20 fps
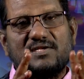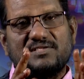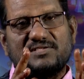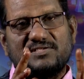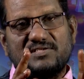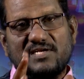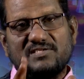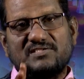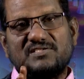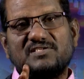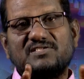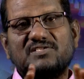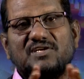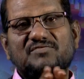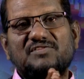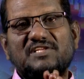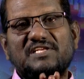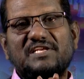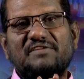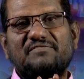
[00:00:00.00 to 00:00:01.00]
Success
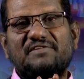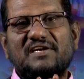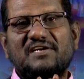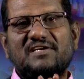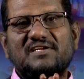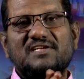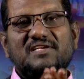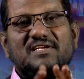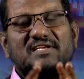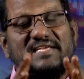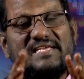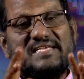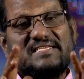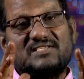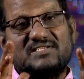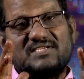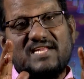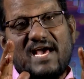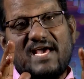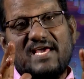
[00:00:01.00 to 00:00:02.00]
of the event
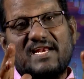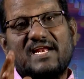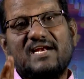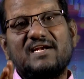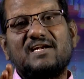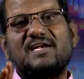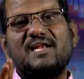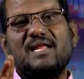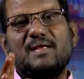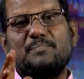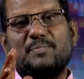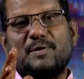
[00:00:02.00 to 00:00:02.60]
is directly